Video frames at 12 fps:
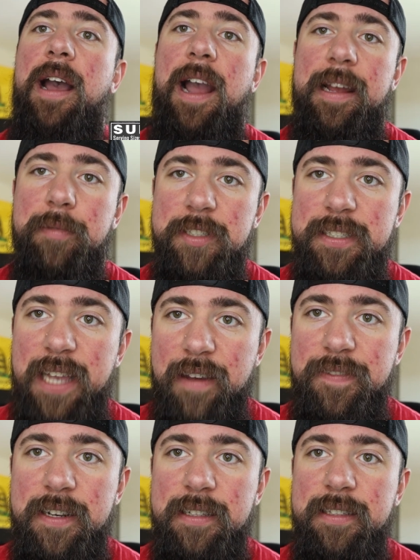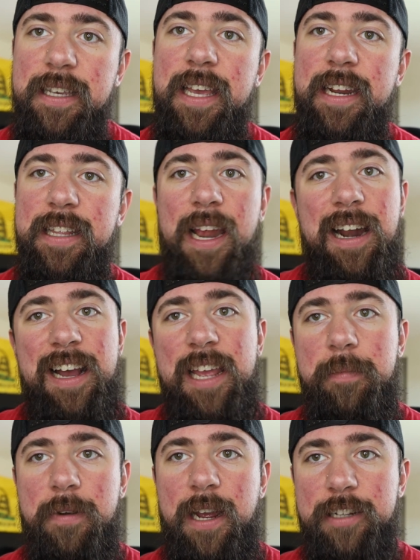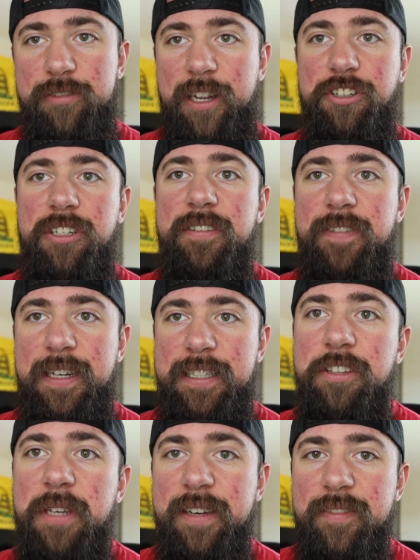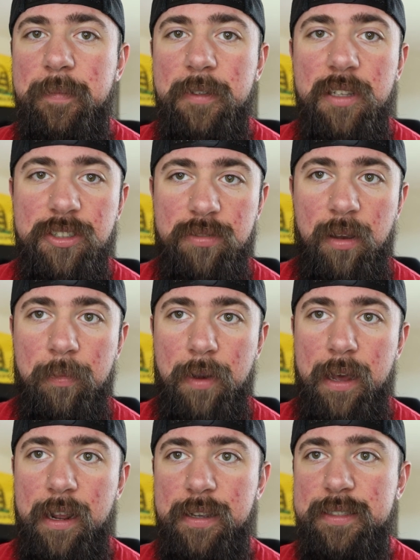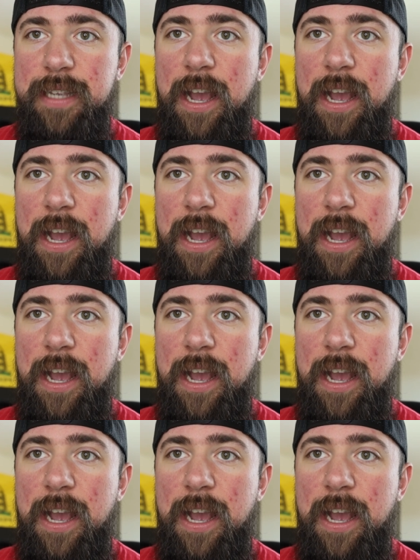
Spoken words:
I was definitely getting that hyperhydration effect that you get from glycerol products.